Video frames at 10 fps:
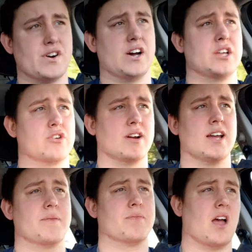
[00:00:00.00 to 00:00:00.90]
finer
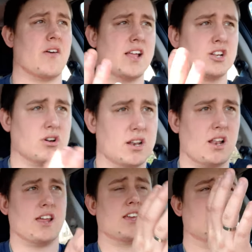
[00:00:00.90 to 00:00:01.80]
grit, and then trying
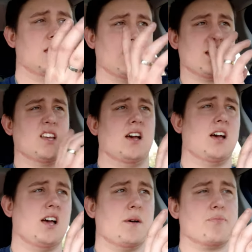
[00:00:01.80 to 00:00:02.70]
to like
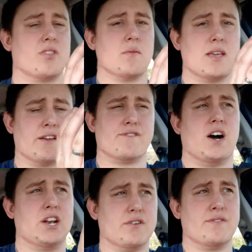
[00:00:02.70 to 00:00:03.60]
um, make it
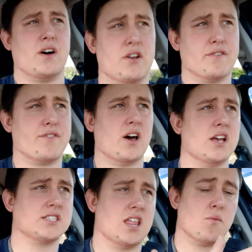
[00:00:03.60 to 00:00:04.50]
finer and finer and
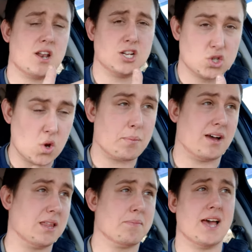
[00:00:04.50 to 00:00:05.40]
finer, so that when I do
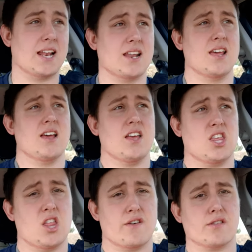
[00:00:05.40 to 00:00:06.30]
apply the paint,
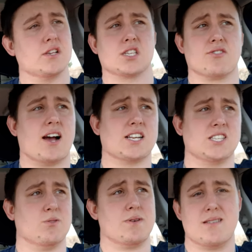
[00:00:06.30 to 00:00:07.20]
the, the
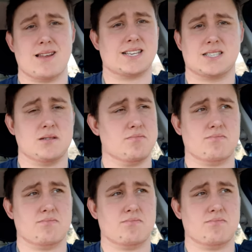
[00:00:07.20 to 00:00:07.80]
scratches will be next to